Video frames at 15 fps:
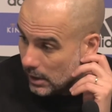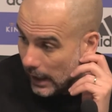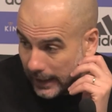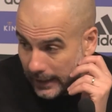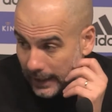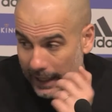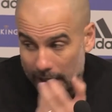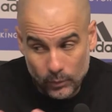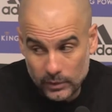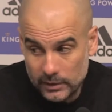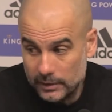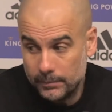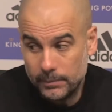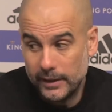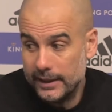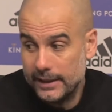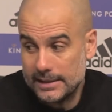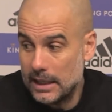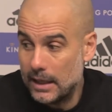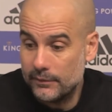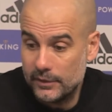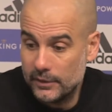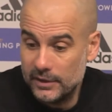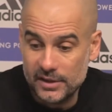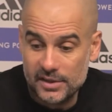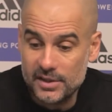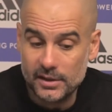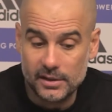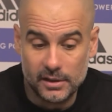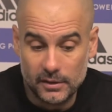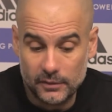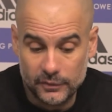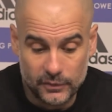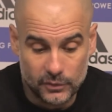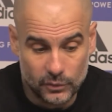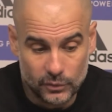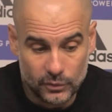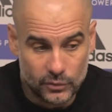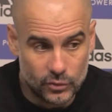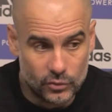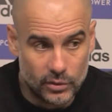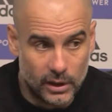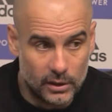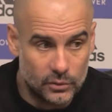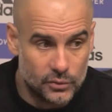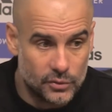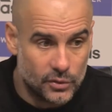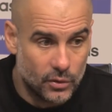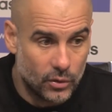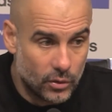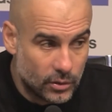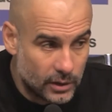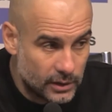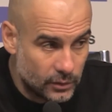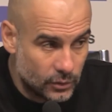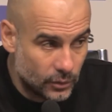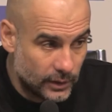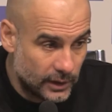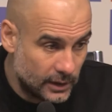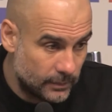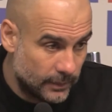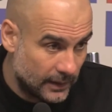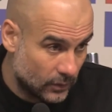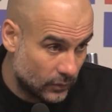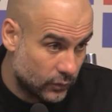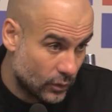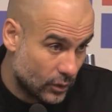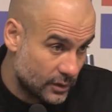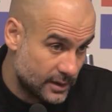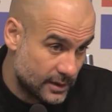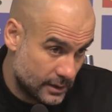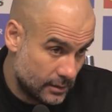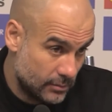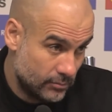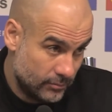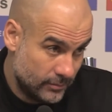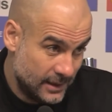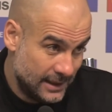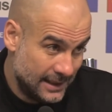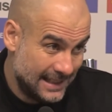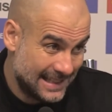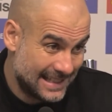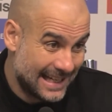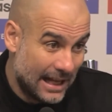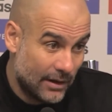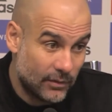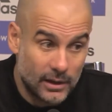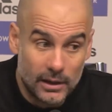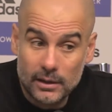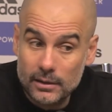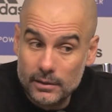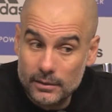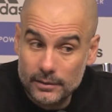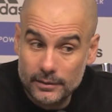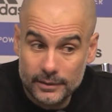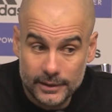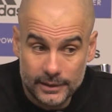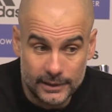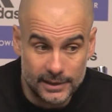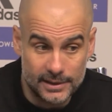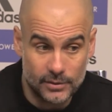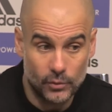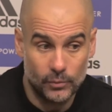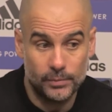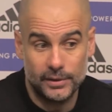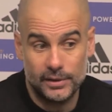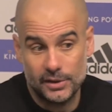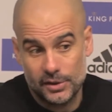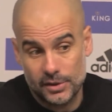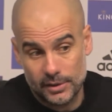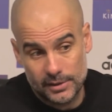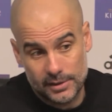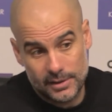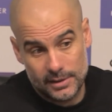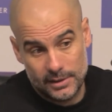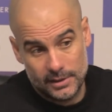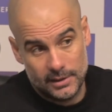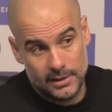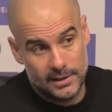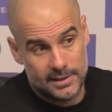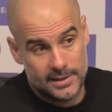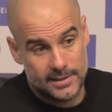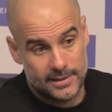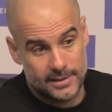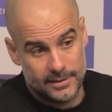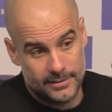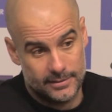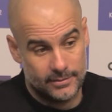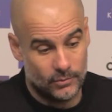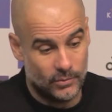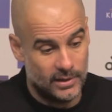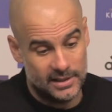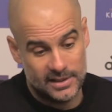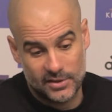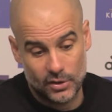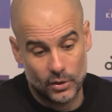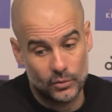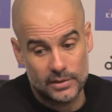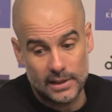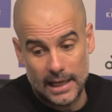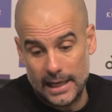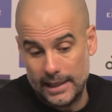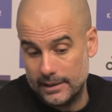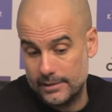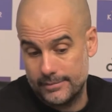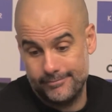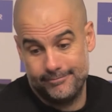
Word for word: I like when the players have the initiative to, to try to score and do it, but of course, in this level, in these competitions, in this when it's so tight.